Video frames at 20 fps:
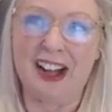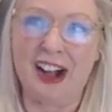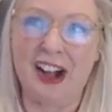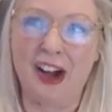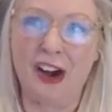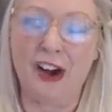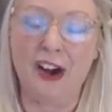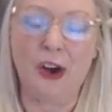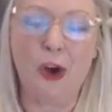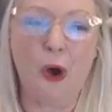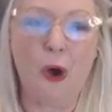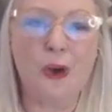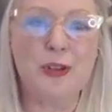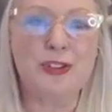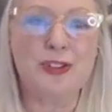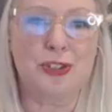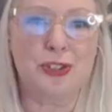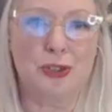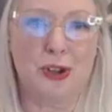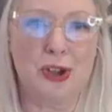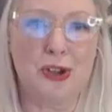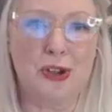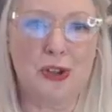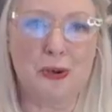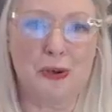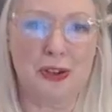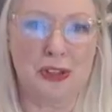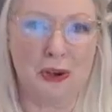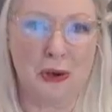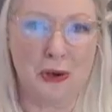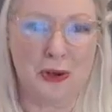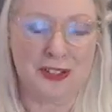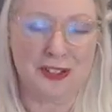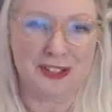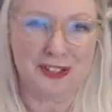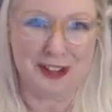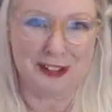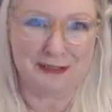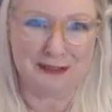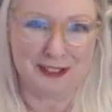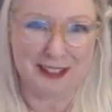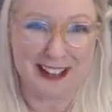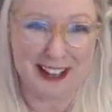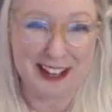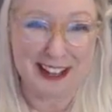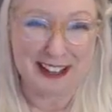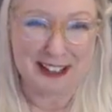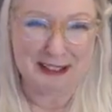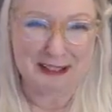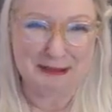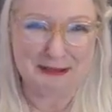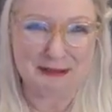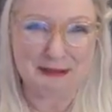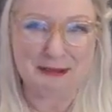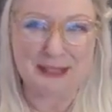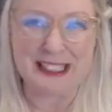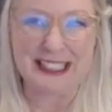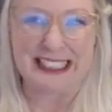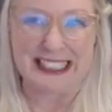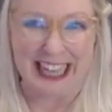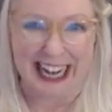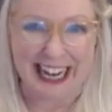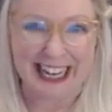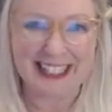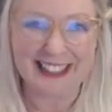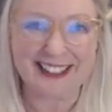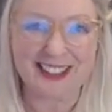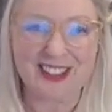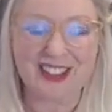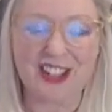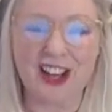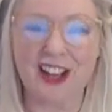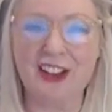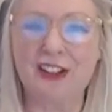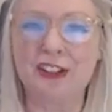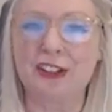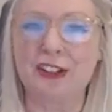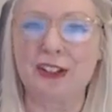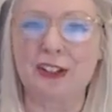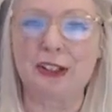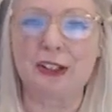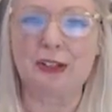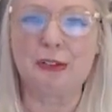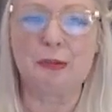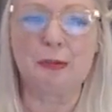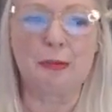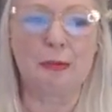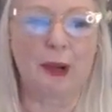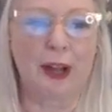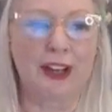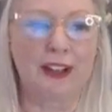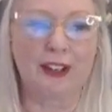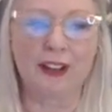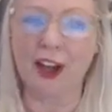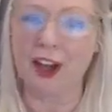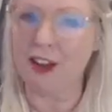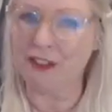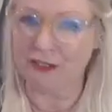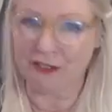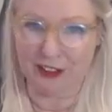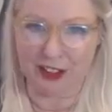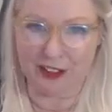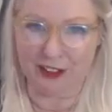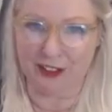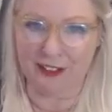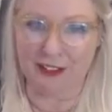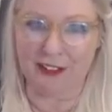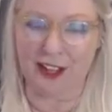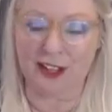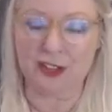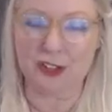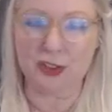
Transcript: our whole struggle with whole self-love began in childhood by not feeling that